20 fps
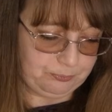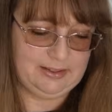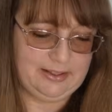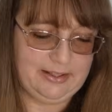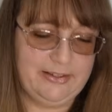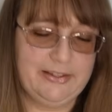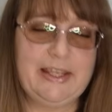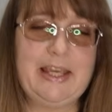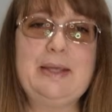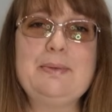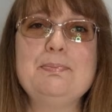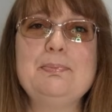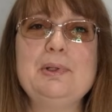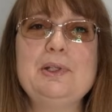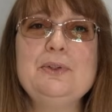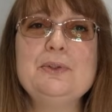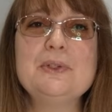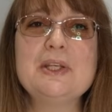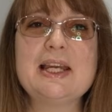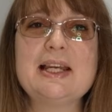Okay,
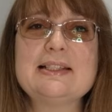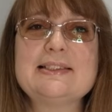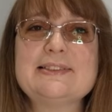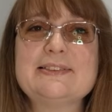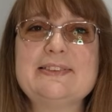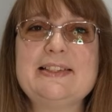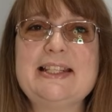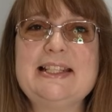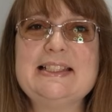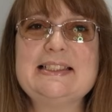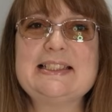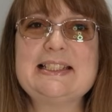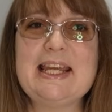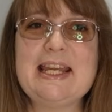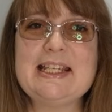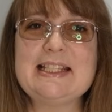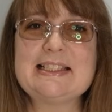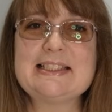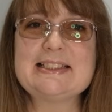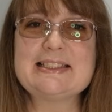Blue Castle is
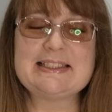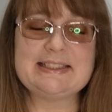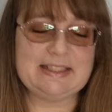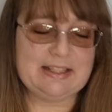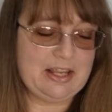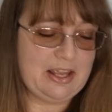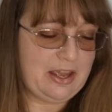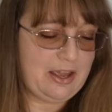next.